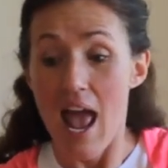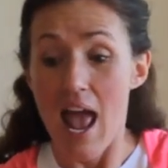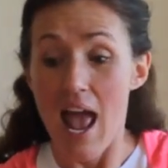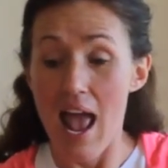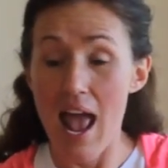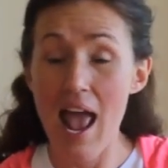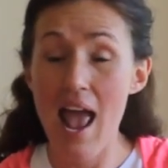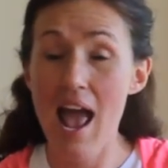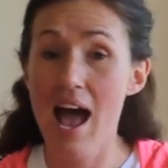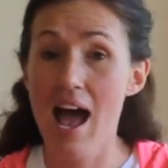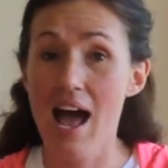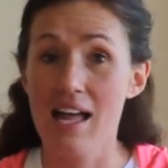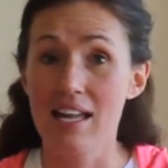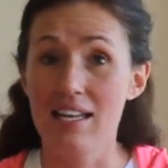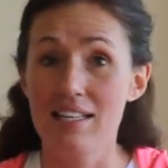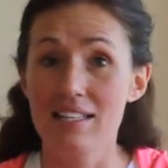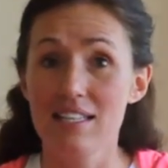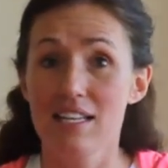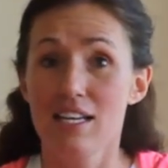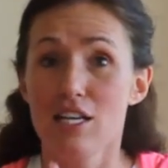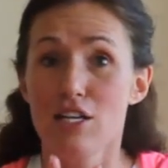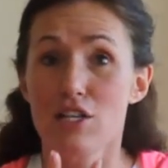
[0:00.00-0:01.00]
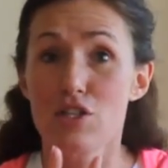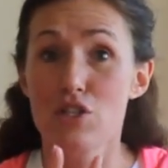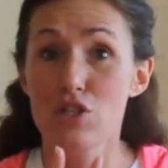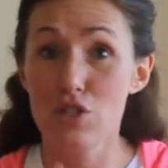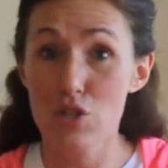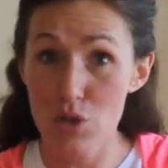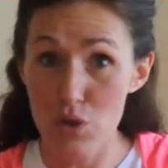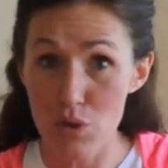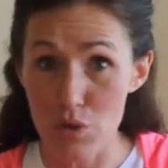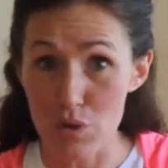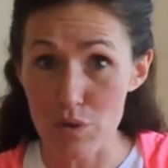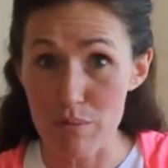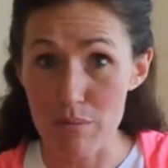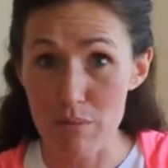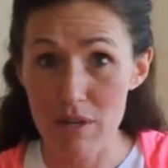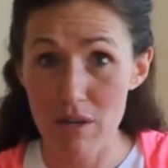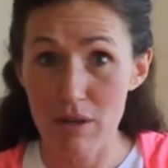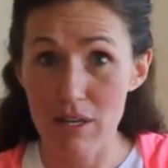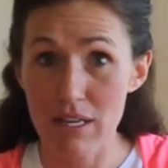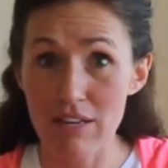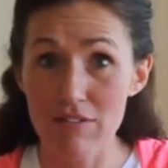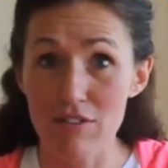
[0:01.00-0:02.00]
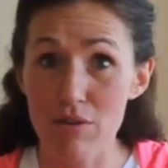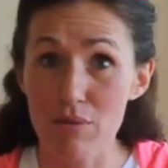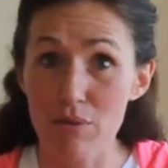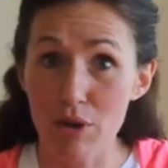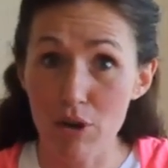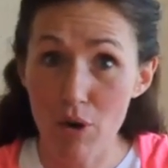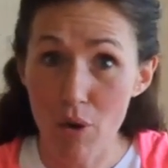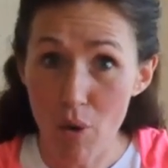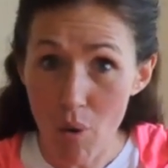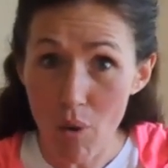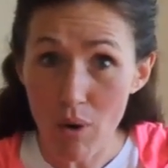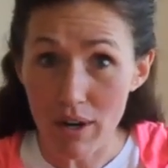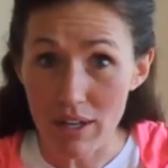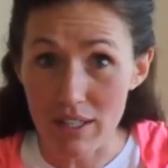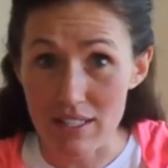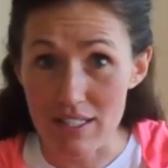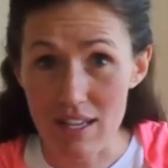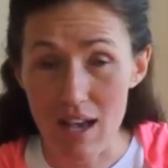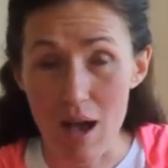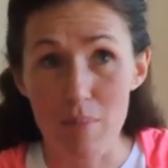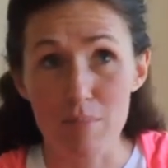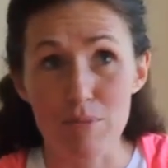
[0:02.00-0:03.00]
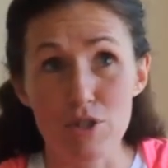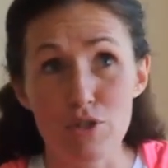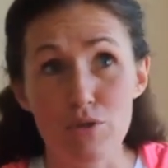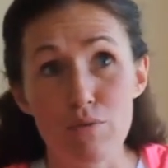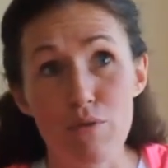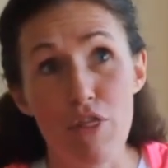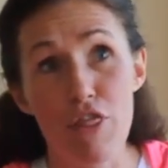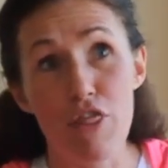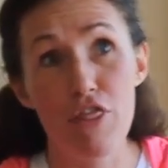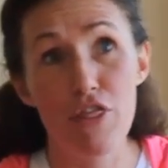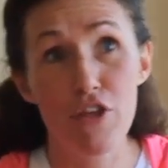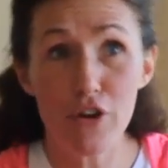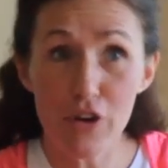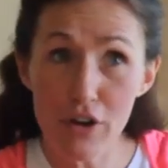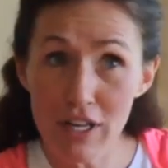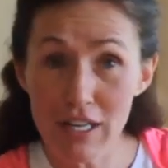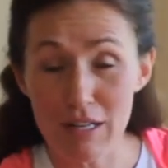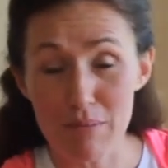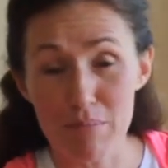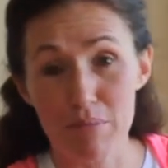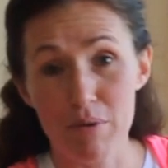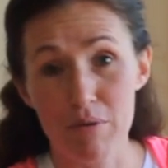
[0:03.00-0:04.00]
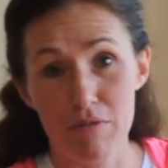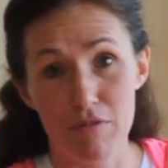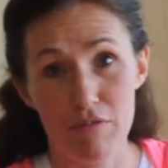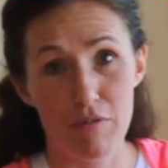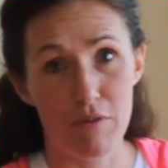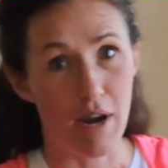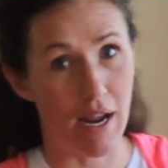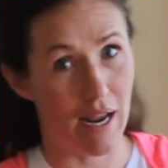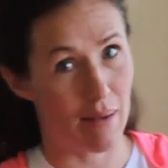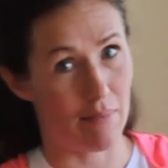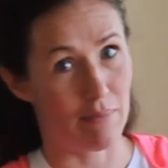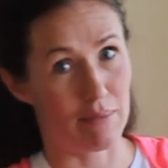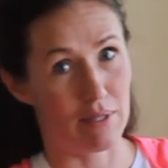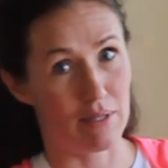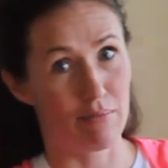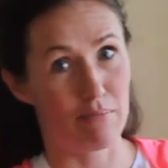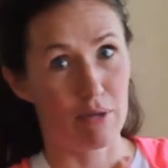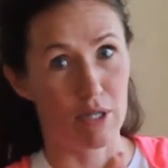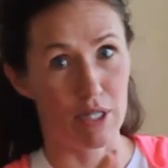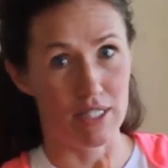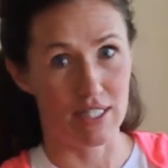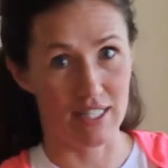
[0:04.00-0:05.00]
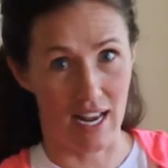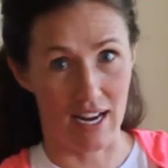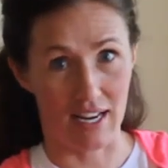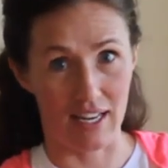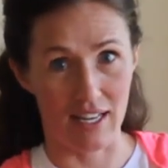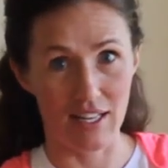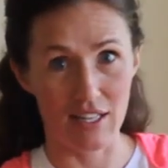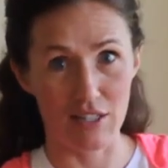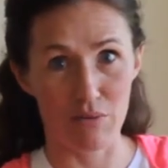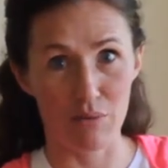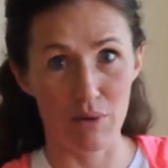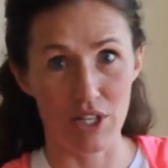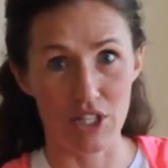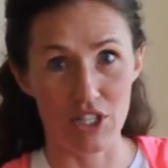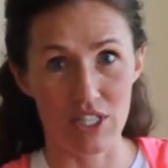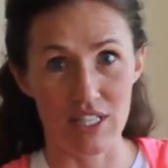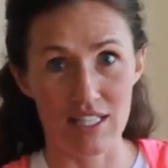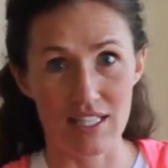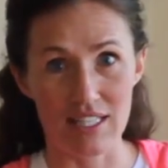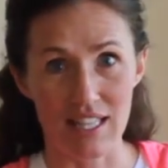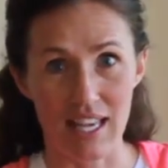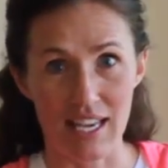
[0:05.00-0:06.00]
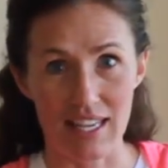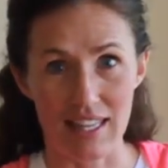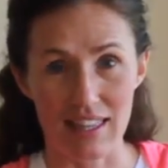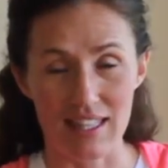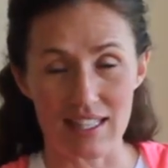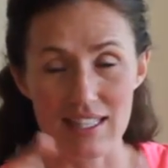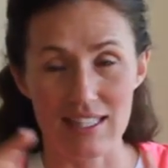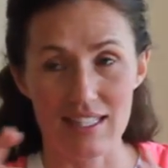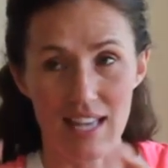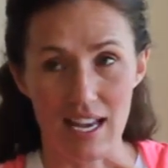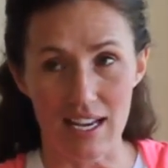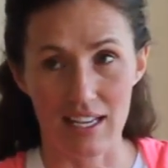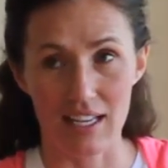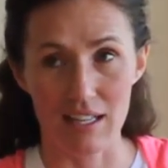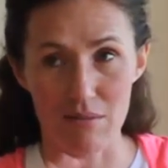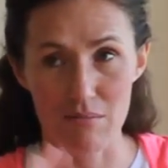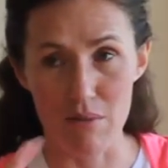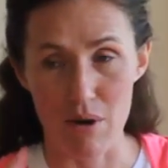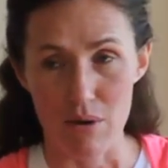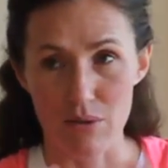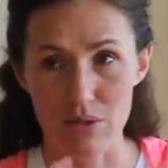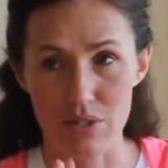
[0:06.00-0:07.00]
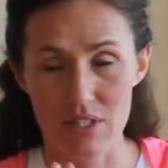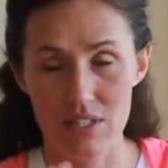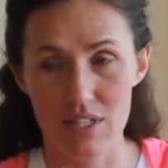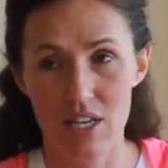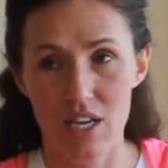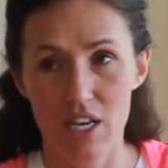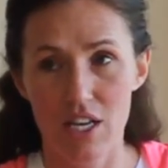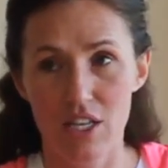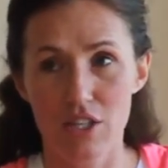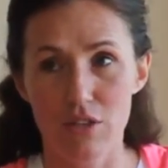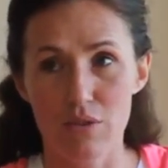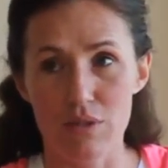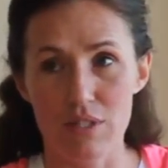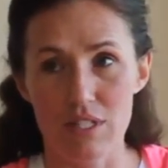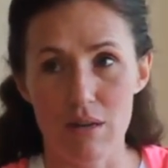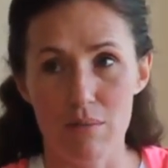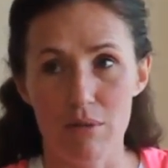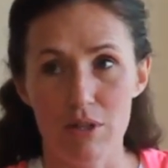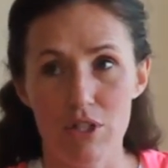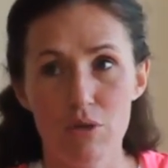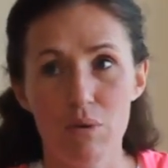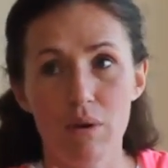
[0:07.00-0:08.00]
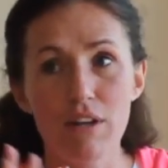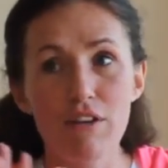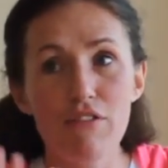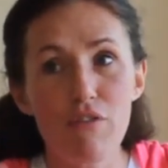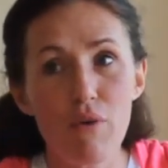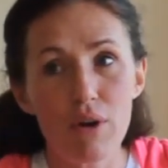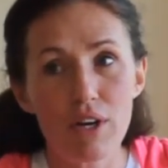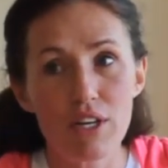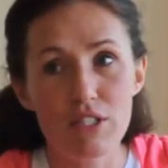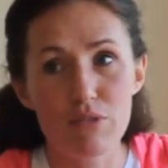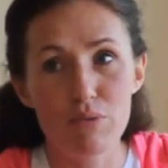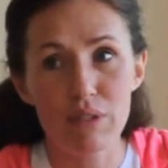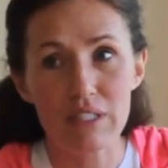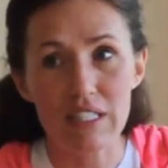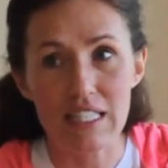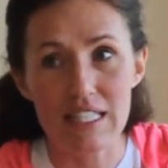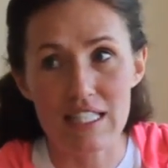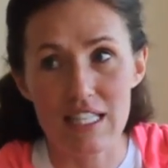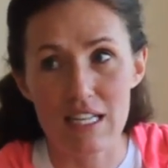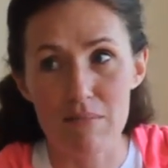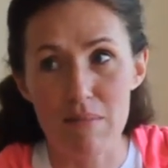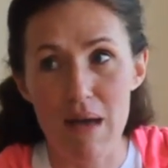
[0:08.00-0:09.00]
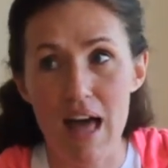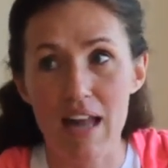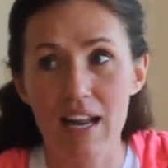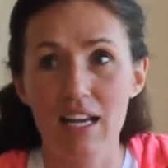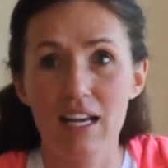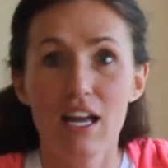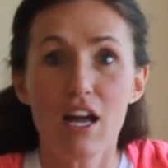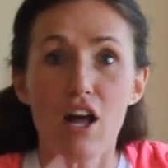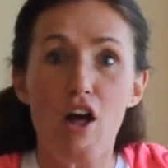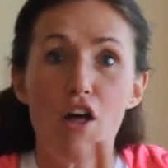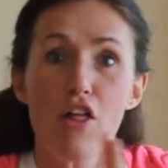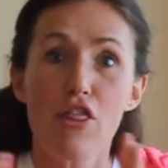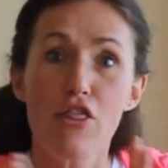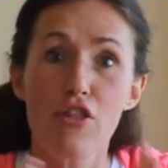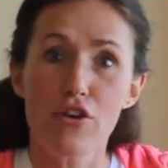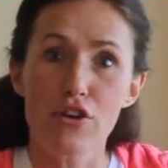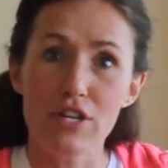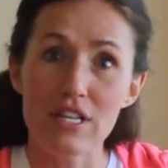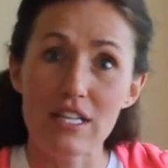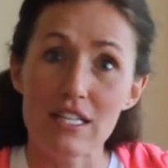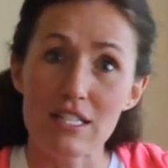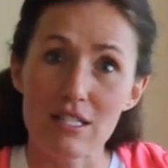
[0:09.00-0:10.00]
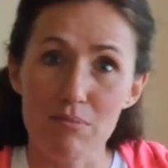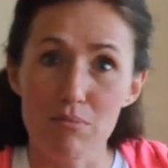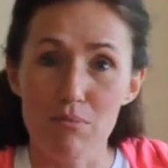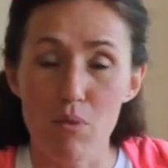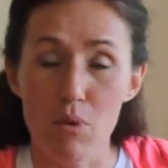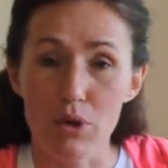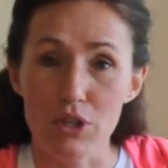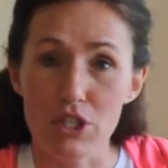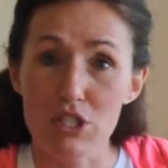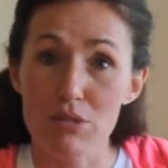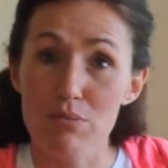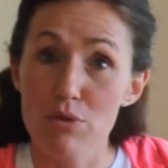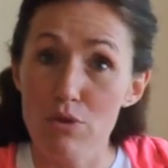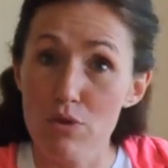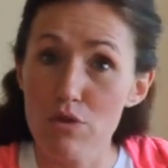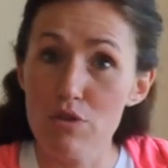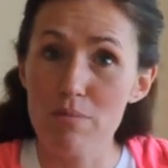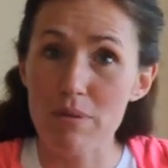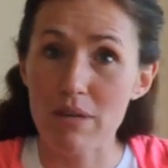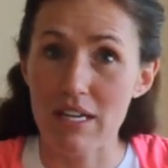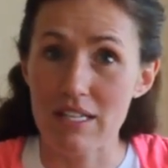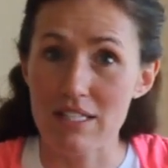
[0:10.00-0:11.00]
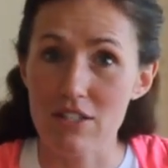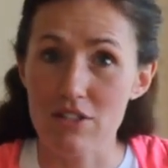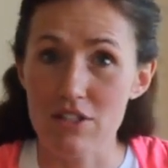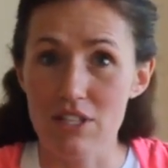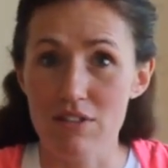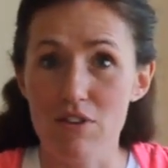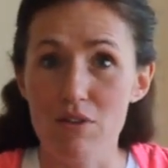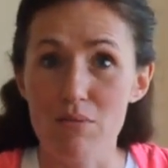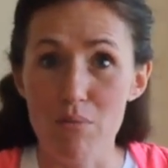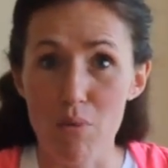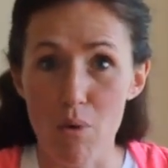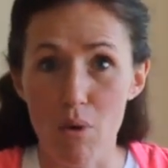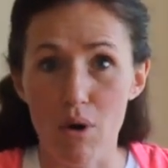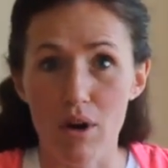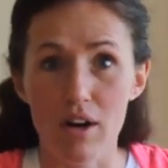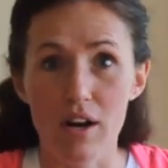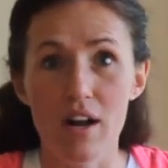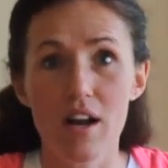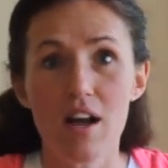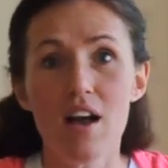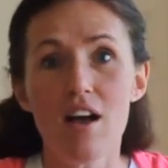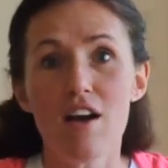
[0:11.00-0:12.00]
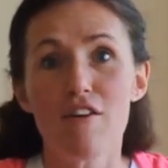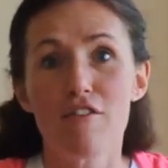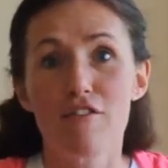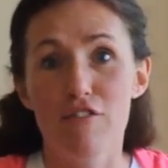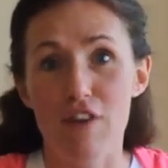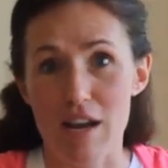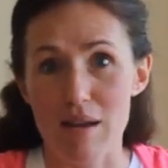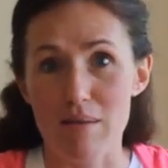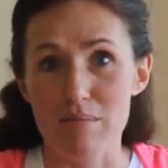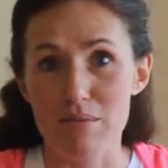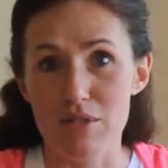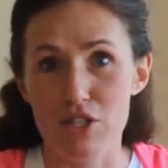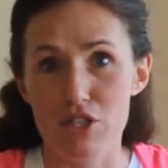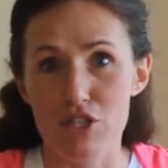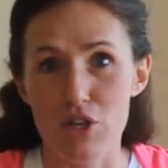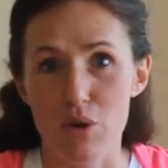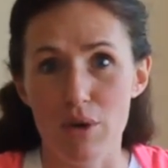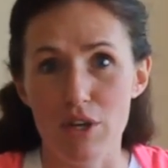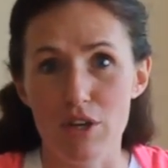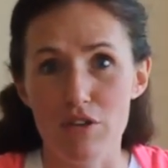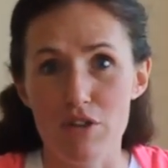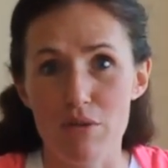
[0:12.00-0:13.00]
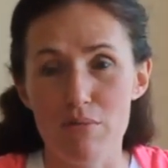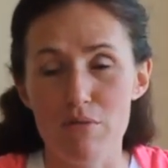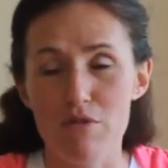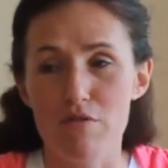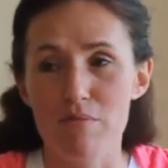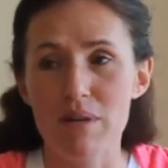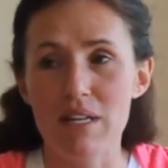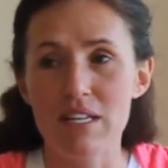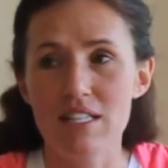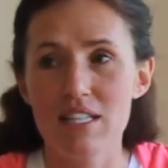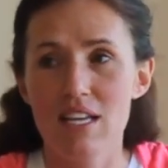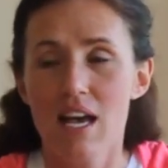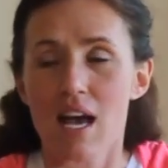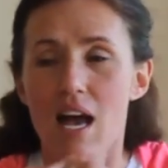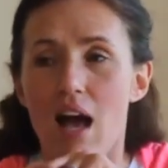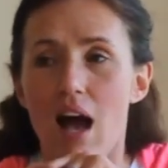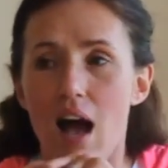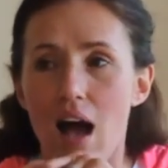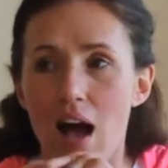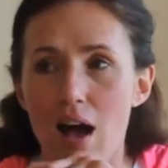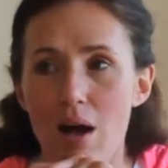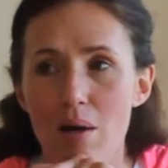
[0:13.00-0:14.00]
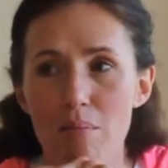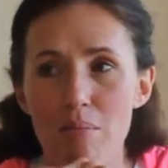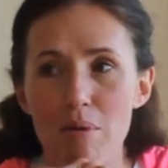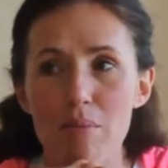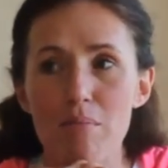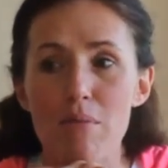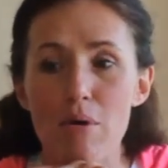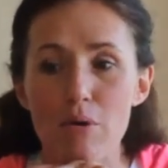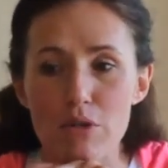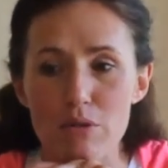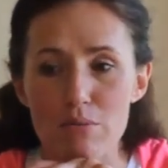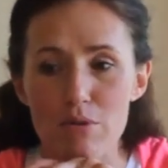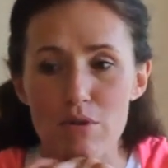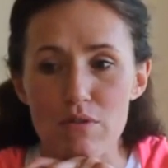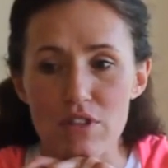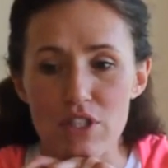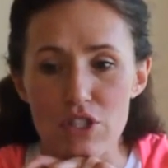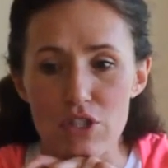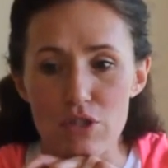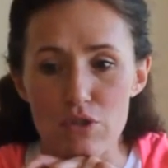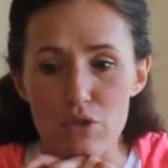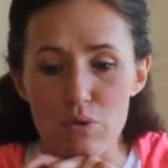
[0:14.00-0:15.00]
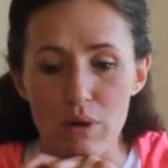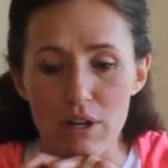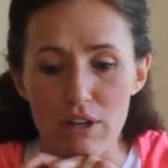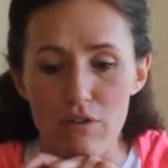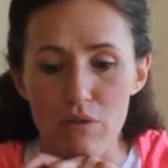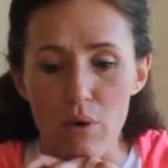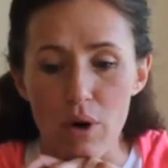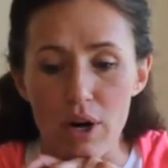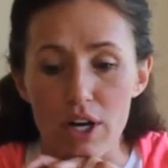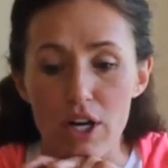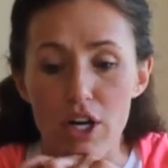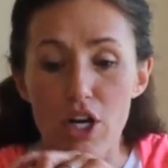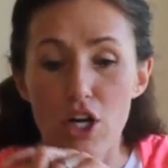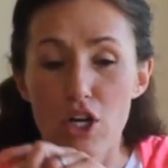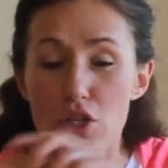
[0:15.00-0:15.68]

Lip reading: And Zoom even records up to 30 frames per second, which is like the second most used number. 24 is really cinematic, 30 is more smooth because there's even more frames showing you the movement, but most movies do 24.